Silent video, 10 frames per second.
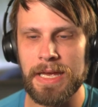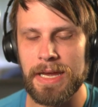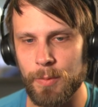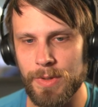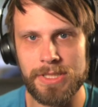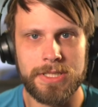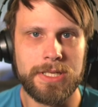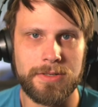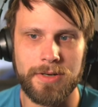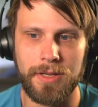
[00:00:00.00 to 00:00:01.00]
We just
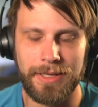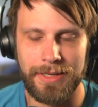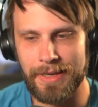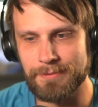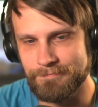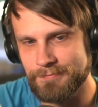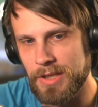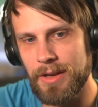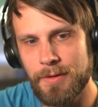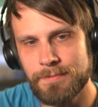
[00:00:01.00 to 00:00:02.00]
didn't draw it, and
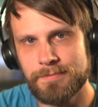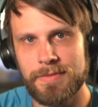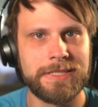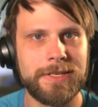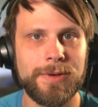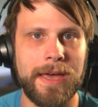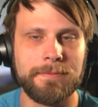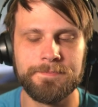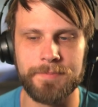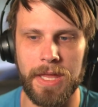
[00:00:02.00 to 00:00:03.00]
you know, it's okay.
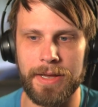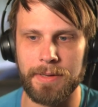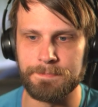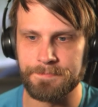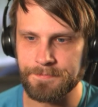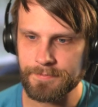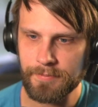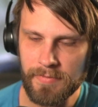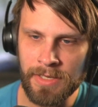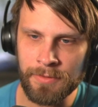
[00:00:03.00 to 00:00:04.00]
Um,
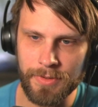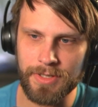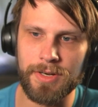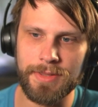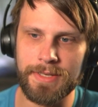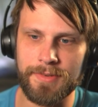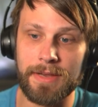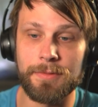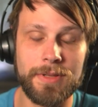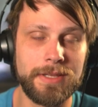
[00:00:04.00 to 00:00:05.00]
regardless,
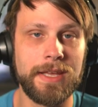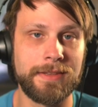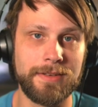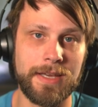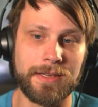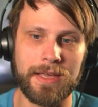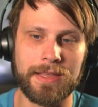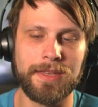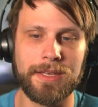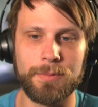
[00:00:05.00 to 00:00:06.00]
I really like the deck. I
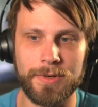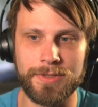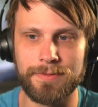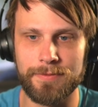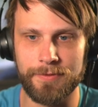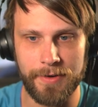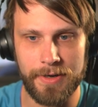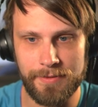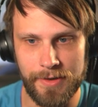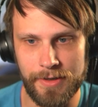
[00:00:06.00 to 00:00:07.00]
think it worked
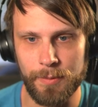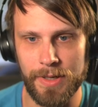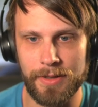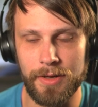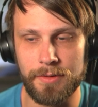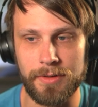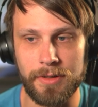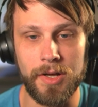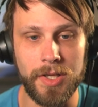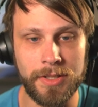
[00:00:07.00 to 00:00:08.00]
very, very well
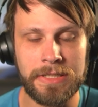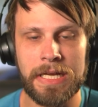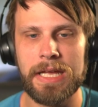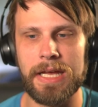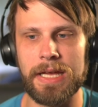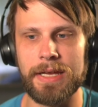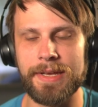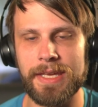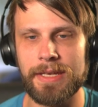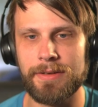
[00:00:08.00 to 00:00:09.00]
overall. Uh,
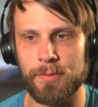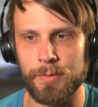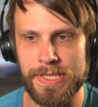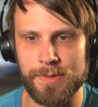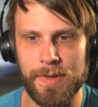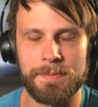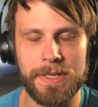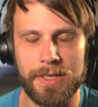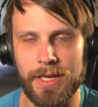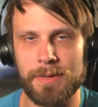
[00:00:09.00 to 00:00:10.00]
again, with
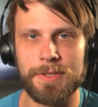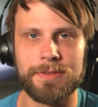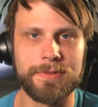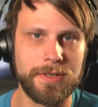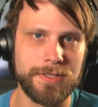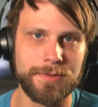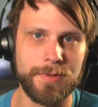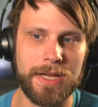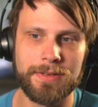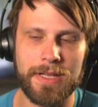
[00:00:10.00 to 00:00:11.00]
swapping a couple of cards
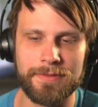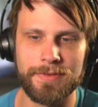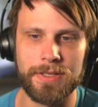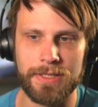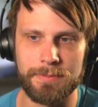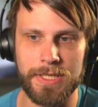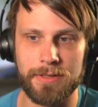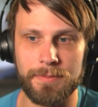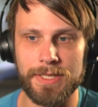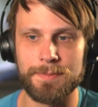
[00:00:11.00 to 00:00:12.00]
around, I feel like it'd be in
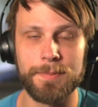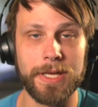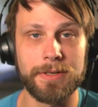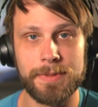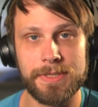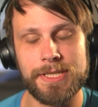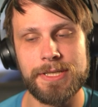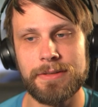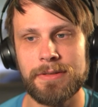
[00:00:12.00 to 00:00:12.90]
a much better position.